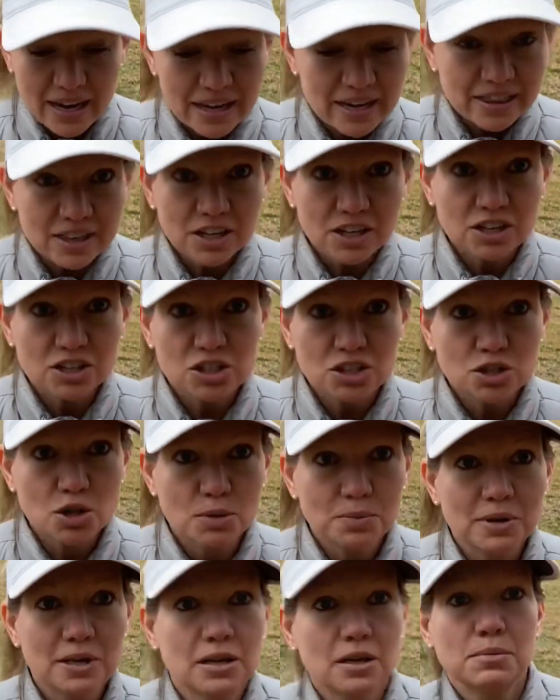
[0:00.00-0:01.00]
There are so
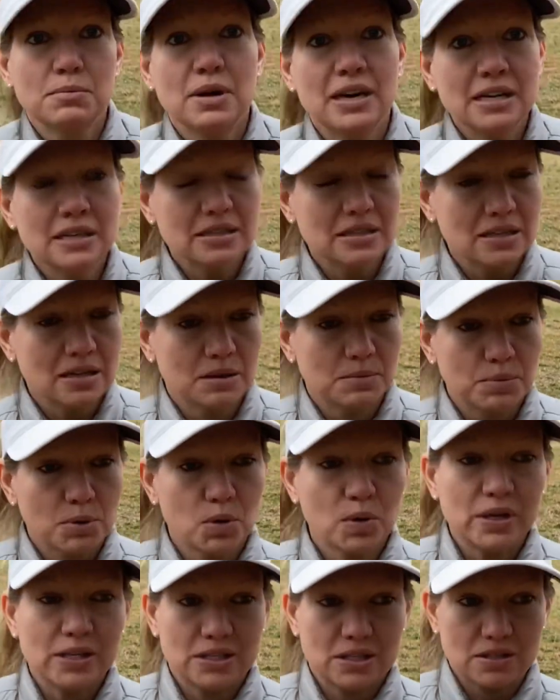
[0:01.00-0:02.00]
many amazing
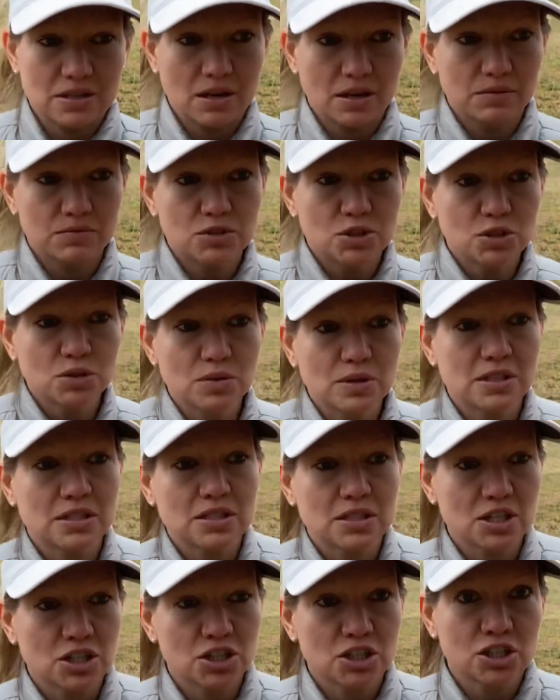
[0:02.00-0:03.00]
points of doing
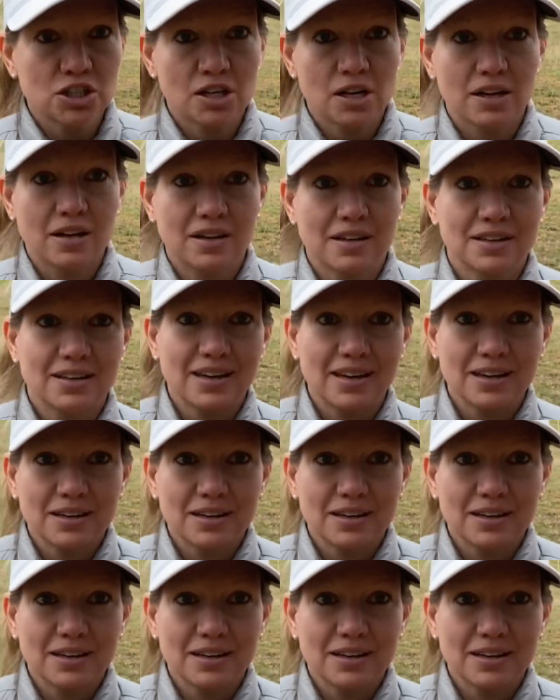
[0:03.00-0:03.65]
such a,